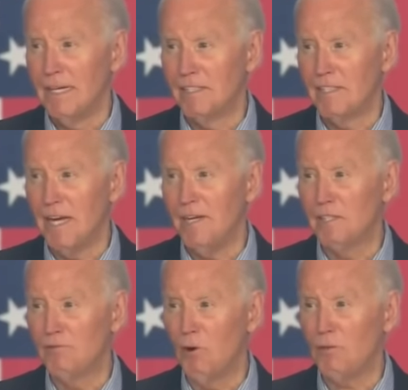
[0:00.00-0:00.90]
He said in
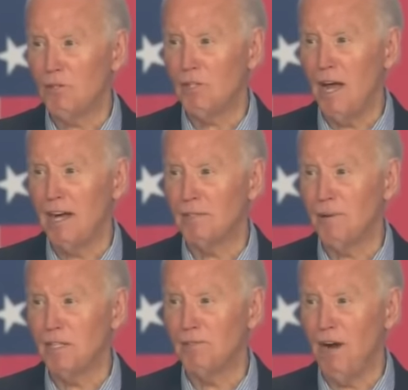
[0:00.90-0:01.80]
his fourth of July
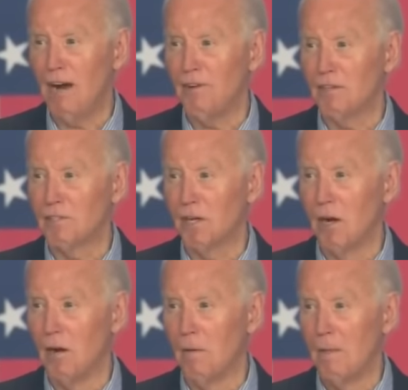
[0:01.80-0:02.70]
speech five years
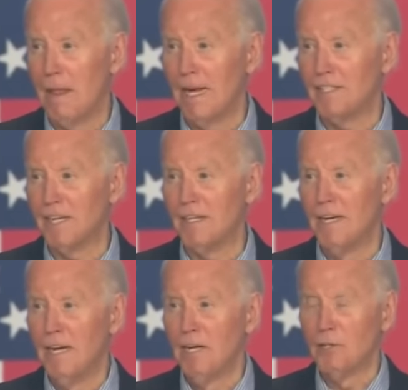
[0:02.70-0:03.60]
ago, he said,
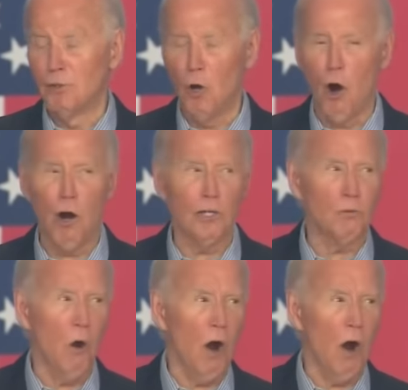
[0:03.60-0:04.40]
George